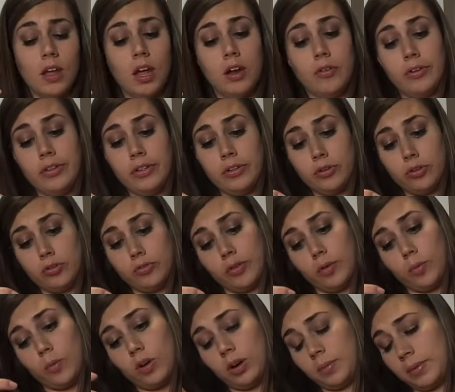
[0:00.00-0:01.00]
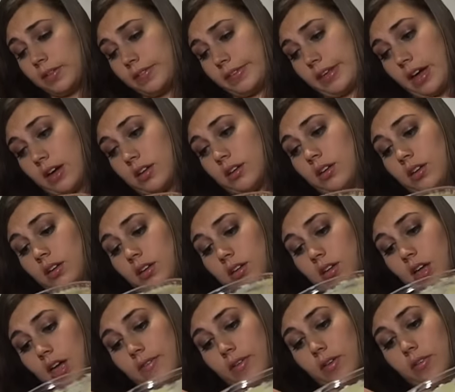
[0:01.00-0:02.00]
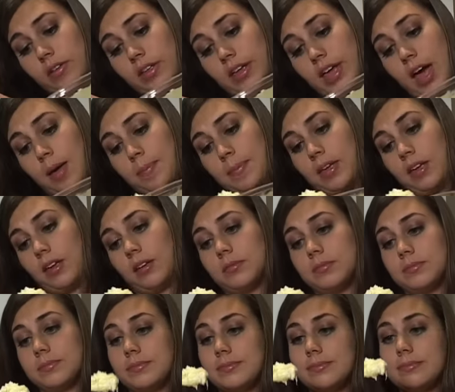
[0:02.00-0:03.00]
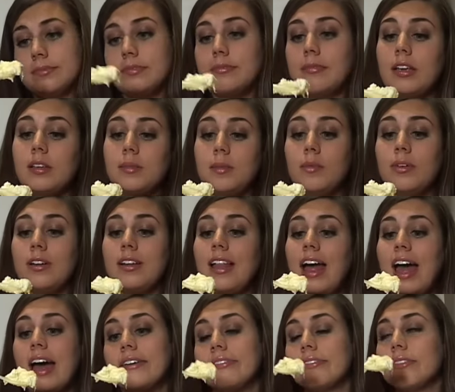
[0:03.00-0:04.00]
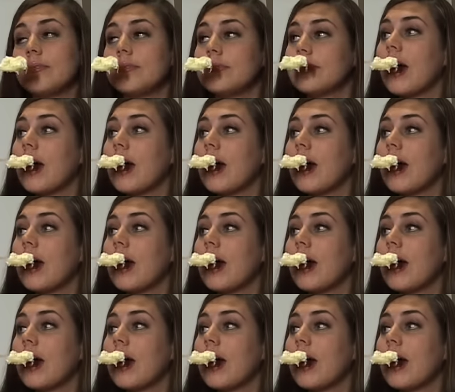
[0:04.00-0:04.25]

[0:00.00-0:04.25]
I really do feel warm inside. I feel really happy. Makes me wanna laugh.